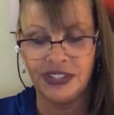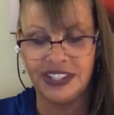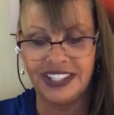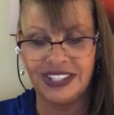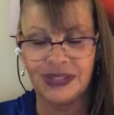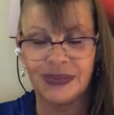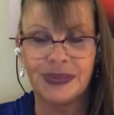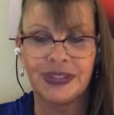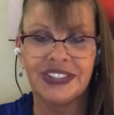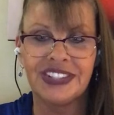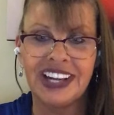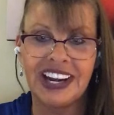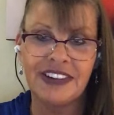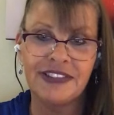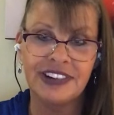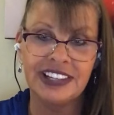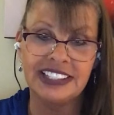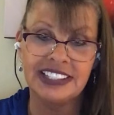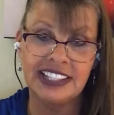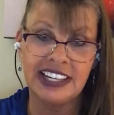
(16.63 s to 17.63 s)
This will not
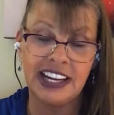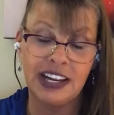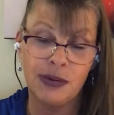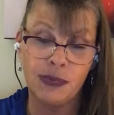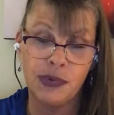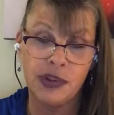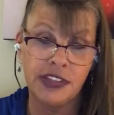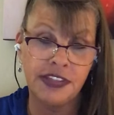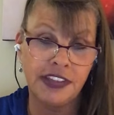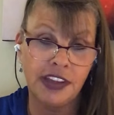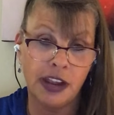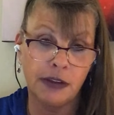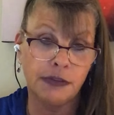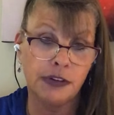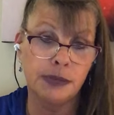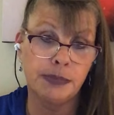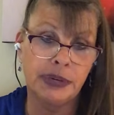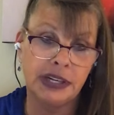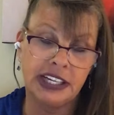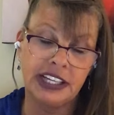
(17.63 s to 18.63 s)
resonate with
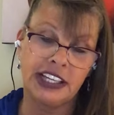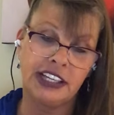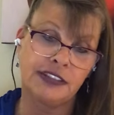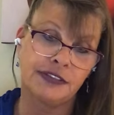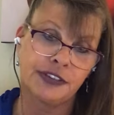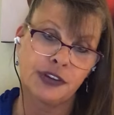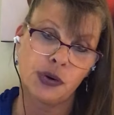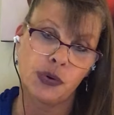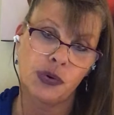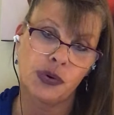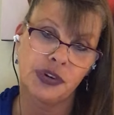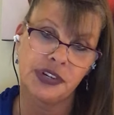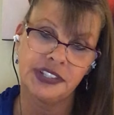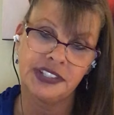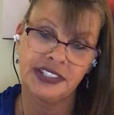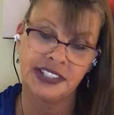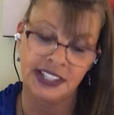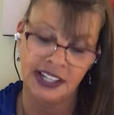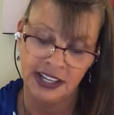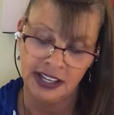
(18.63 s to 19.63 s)
everybody, of
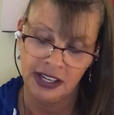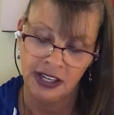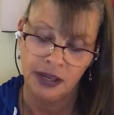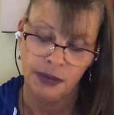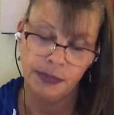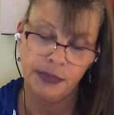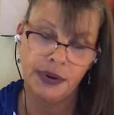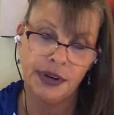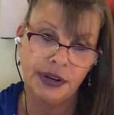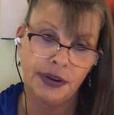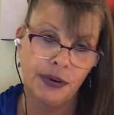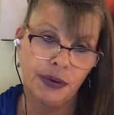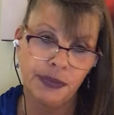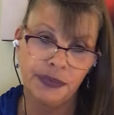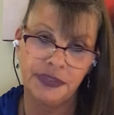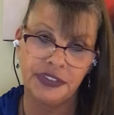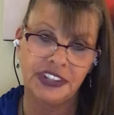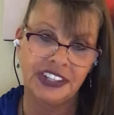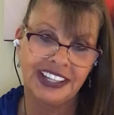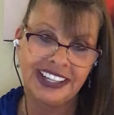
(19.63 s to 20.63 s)
course, but
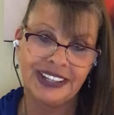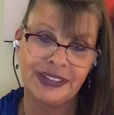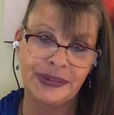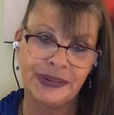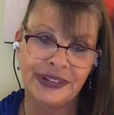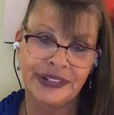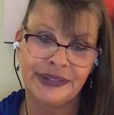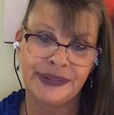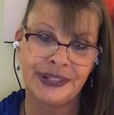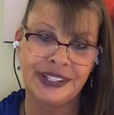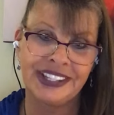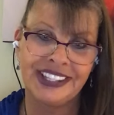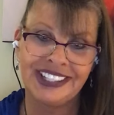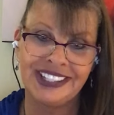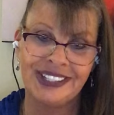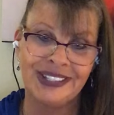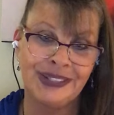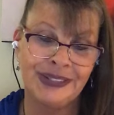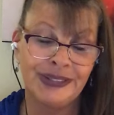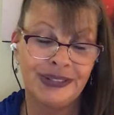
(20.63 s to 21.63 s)
hopefully it will
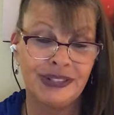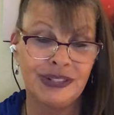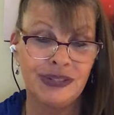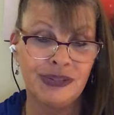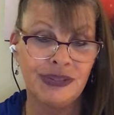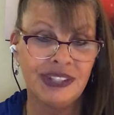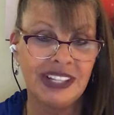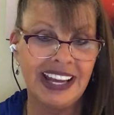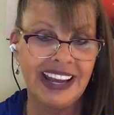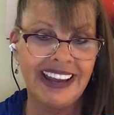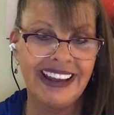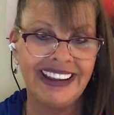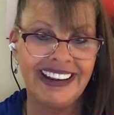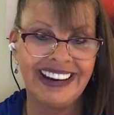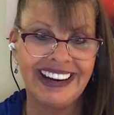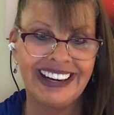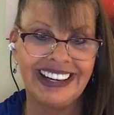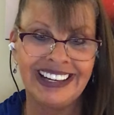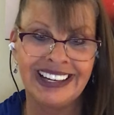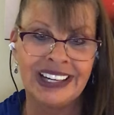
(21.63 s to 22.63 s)
with you
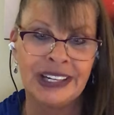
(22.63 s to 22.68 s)
today.